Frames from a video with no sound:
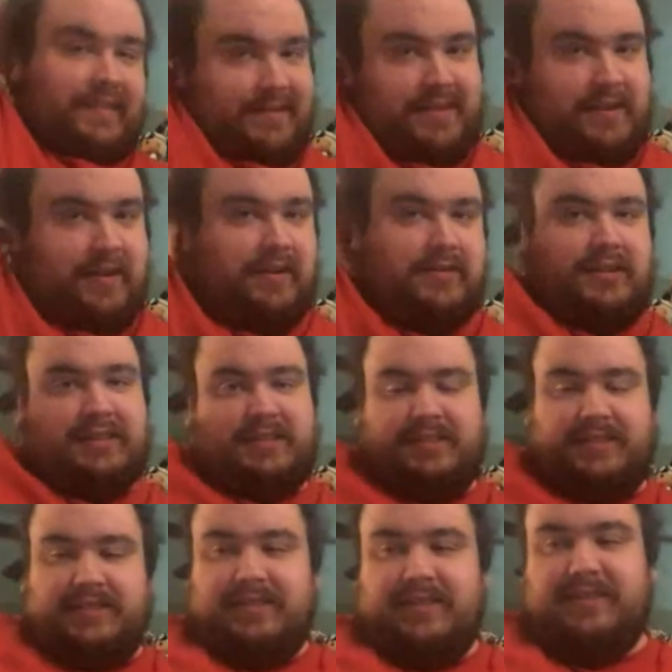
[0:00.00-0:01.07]
No.
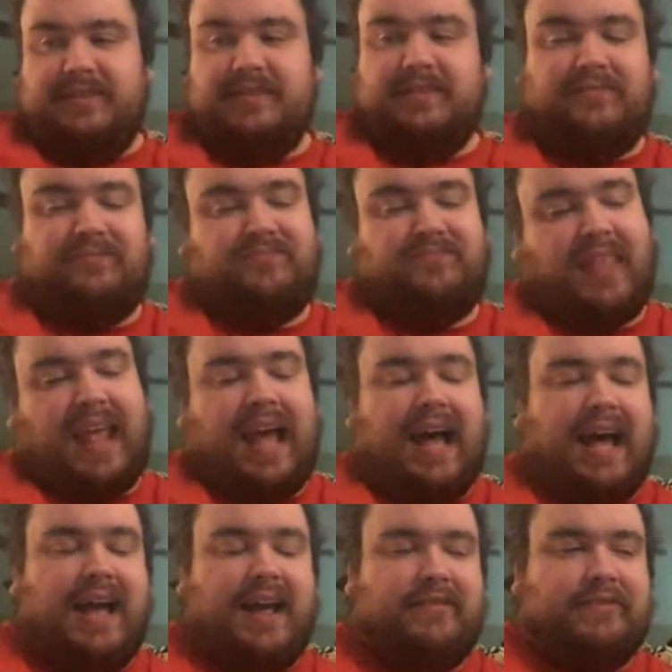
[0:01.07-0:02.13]

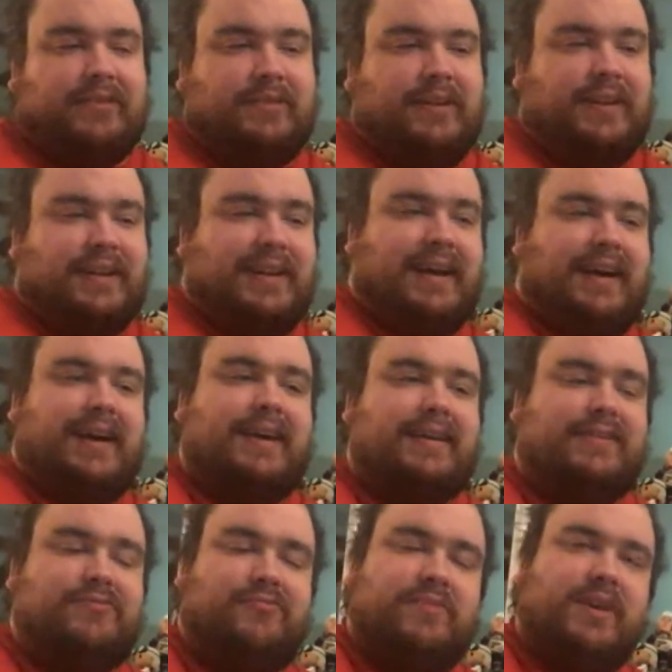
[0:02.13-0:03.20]
Hi, everyone.
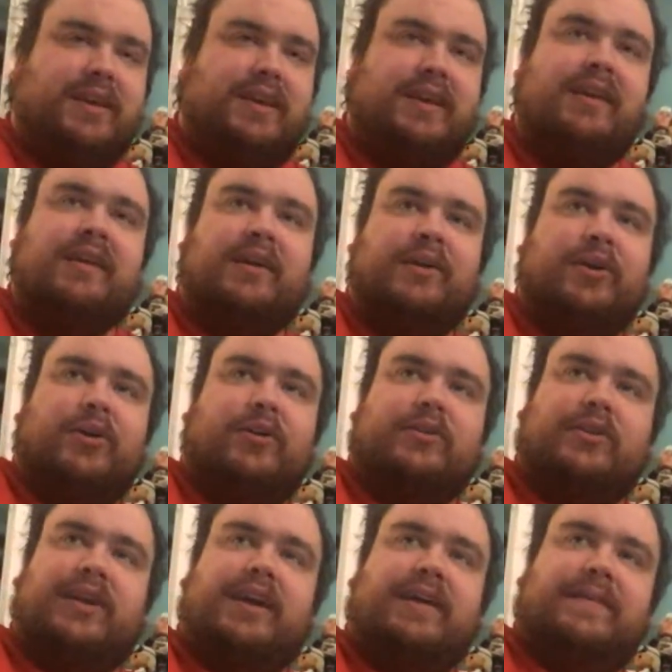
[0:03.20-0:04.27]
It's me,
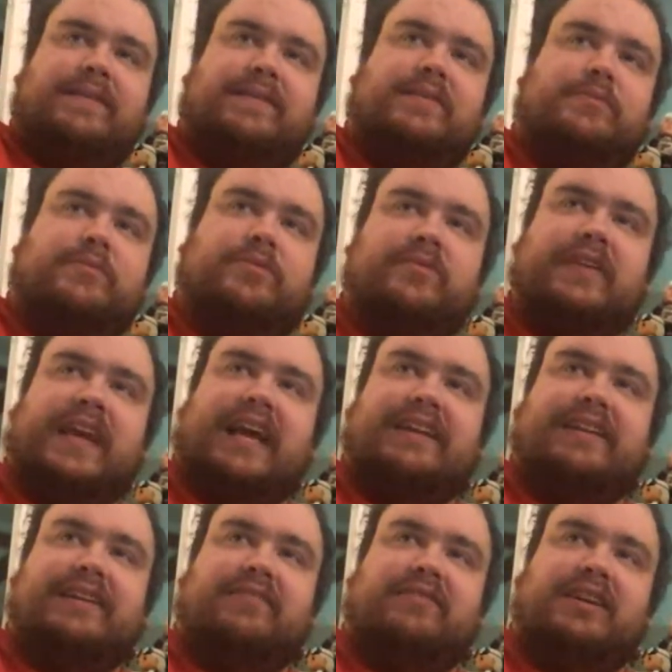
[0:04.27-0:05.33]
Grant, the movie
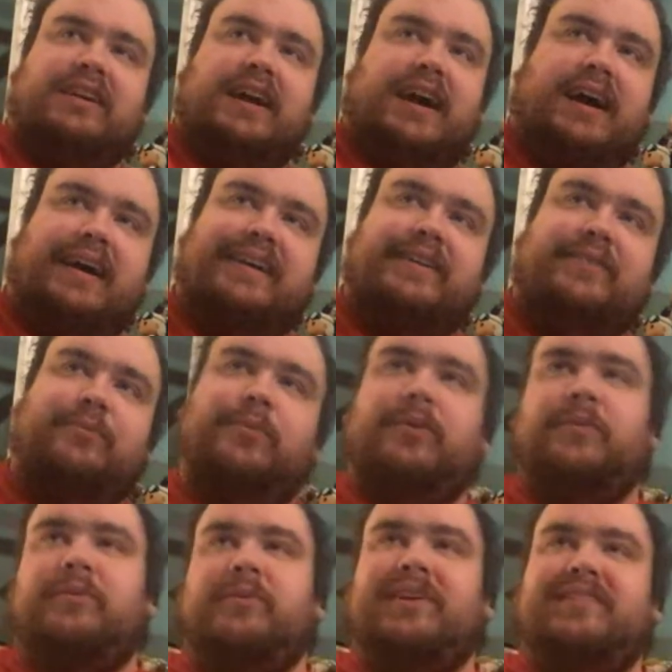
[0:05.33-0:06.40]
and TV guy.
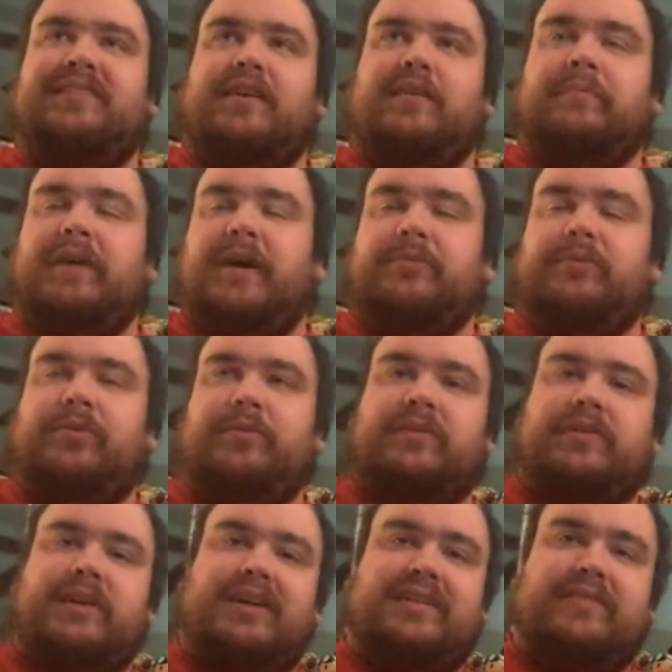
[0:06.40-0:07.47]
Welcome to Raise on Popcorn
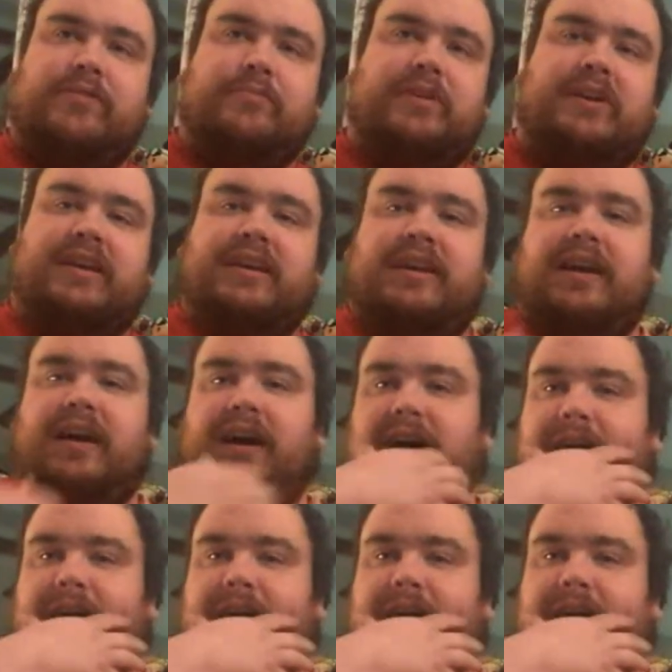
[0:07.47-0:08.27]
with Grant, everybody.